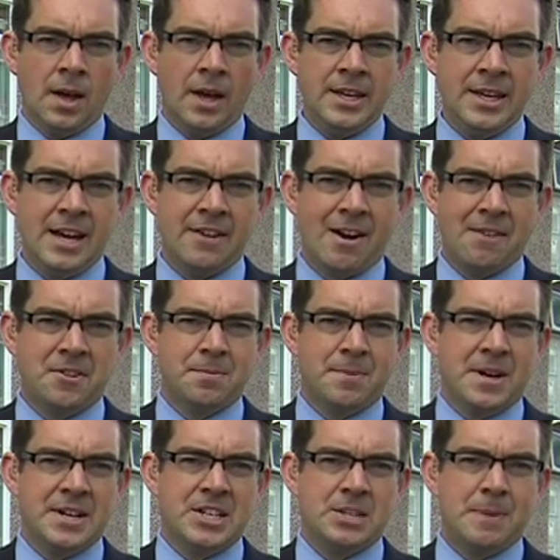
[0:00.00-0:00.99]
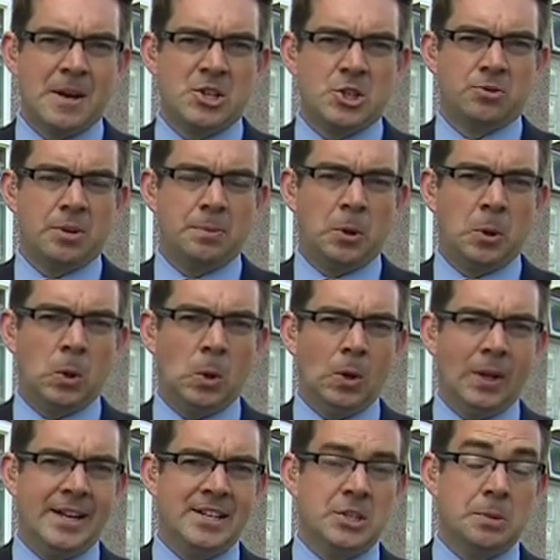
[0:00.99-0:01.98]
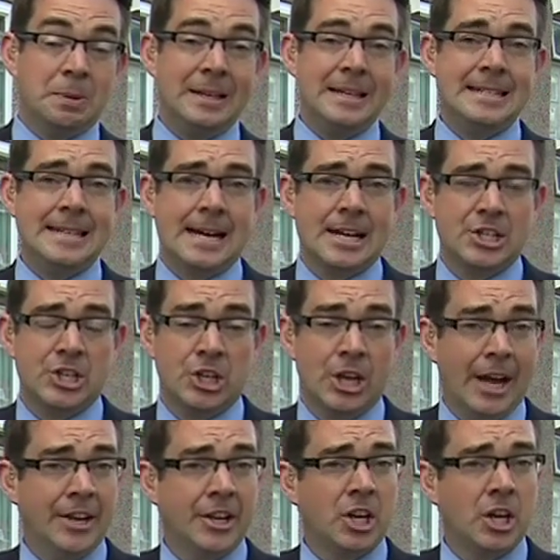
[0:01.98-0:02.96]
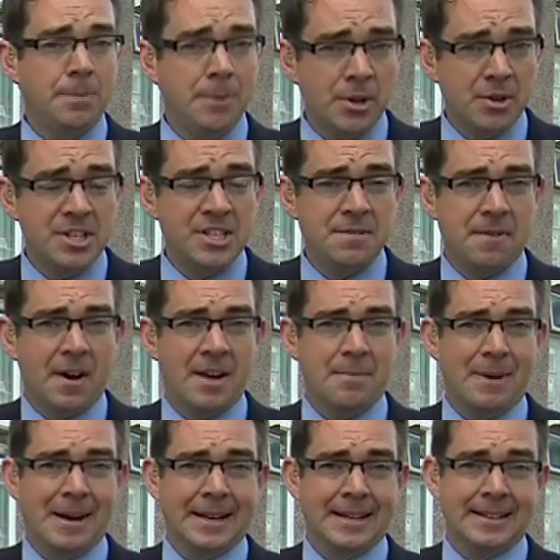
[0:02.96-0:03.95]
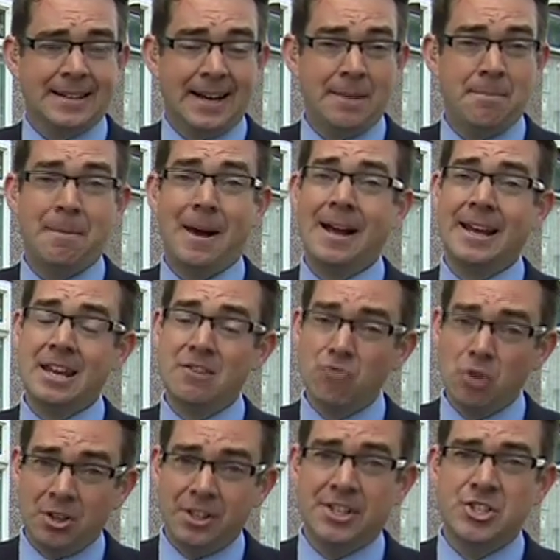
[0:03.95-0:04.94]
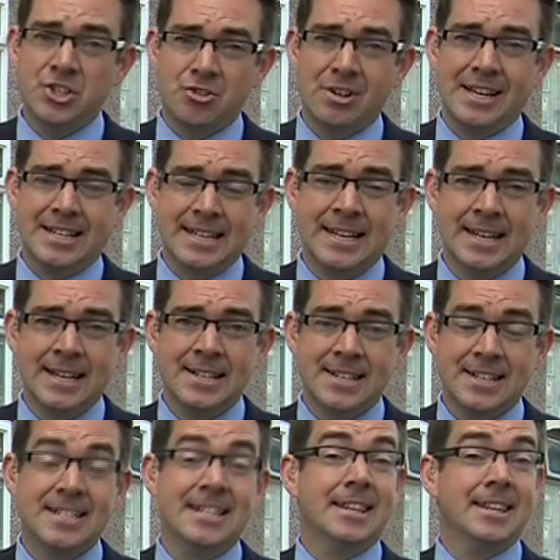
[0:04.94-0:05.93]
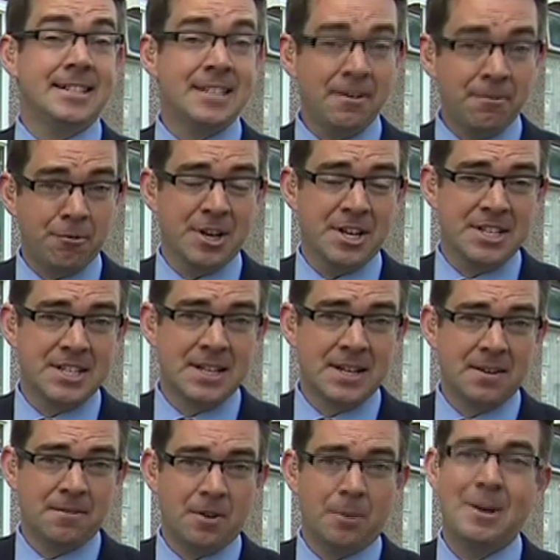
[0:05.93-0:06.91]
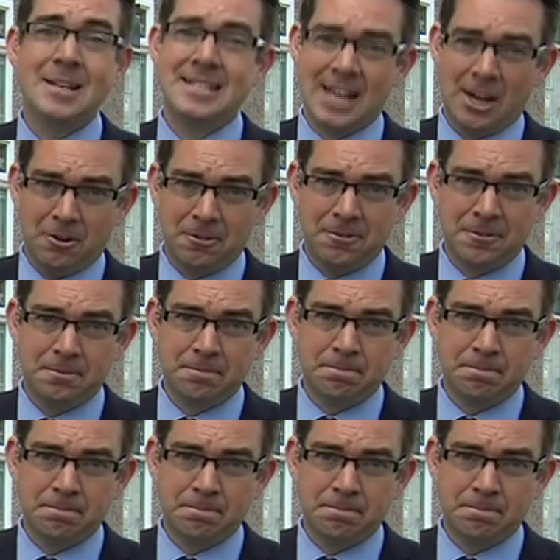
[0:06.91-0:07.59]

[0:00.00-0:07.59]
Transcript: A year after my special report led to police action and the community fight back, I'm back in Rutland Street to see the difference for myself.